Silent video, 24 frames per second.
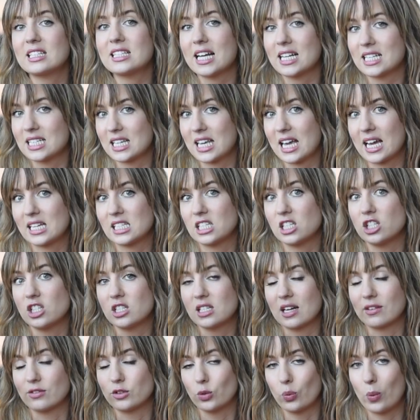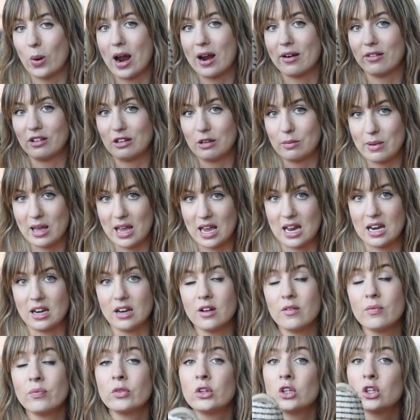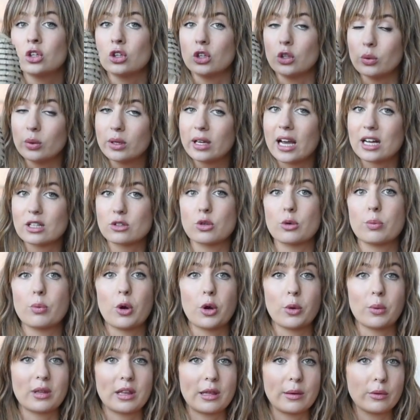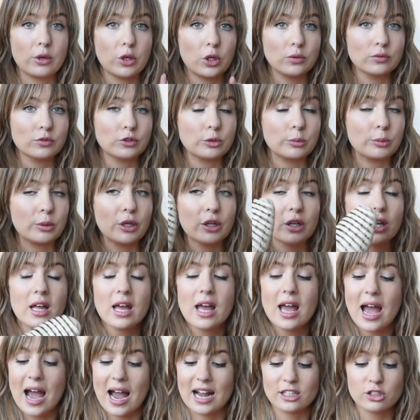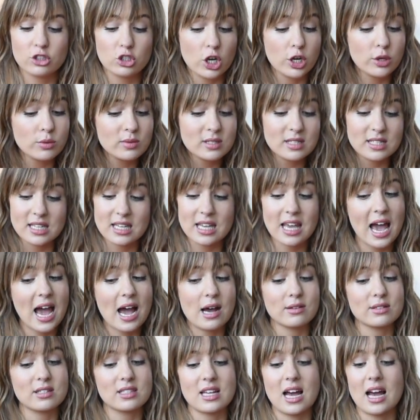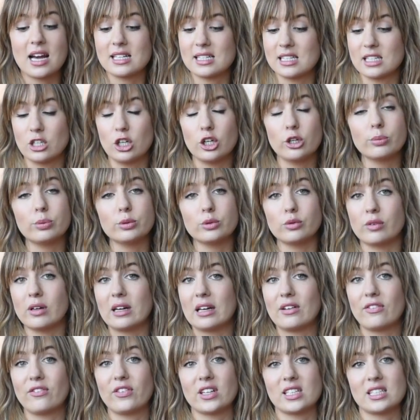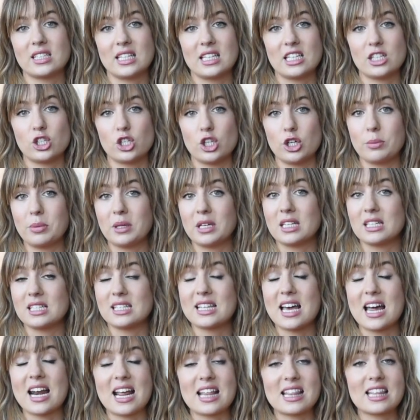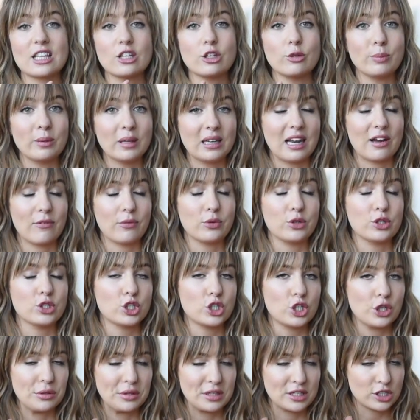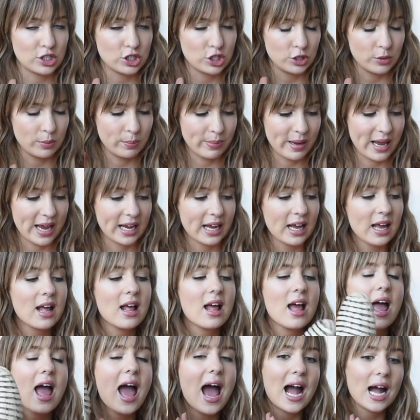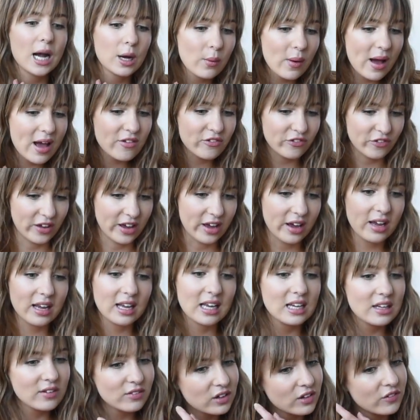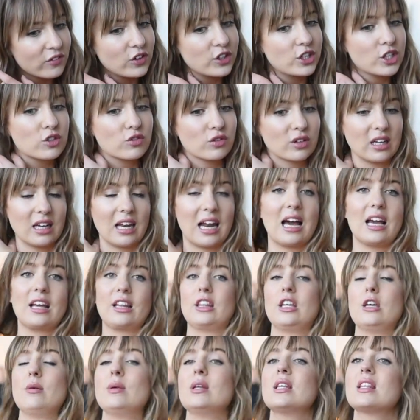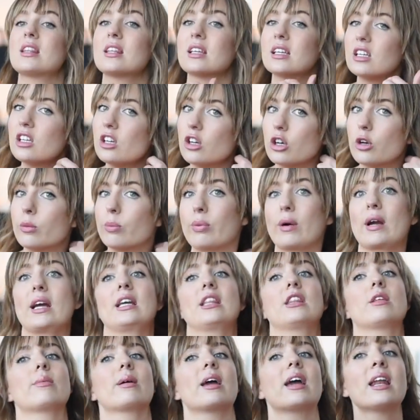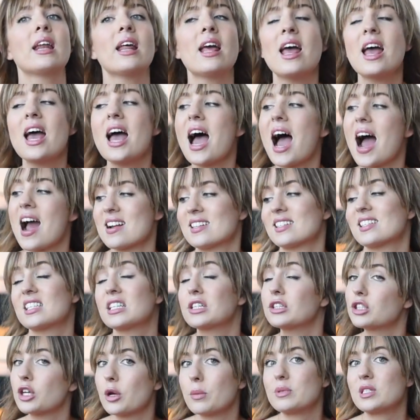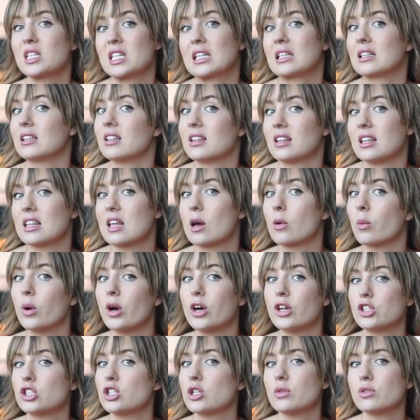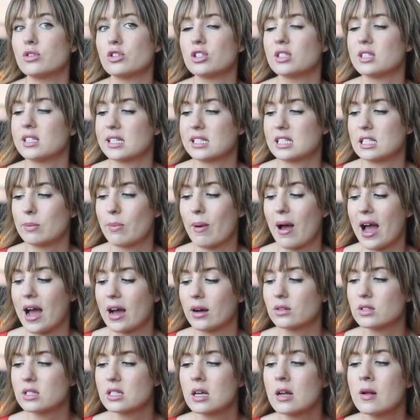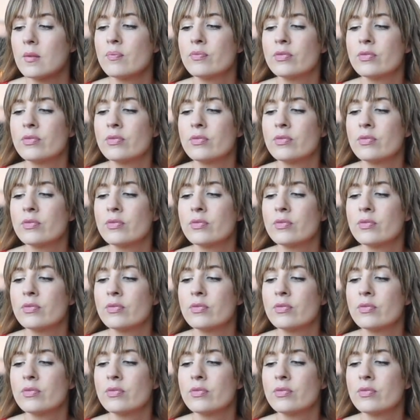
dedicated yourself to wearing them in, you would get to a point where they were comfortable. I don't see how sizing up would really fix the issue, because then I think you'd be left with a shoe that's too big. However, even if you did really like them and think you could break them in, I still don't particularly think they're worth £260.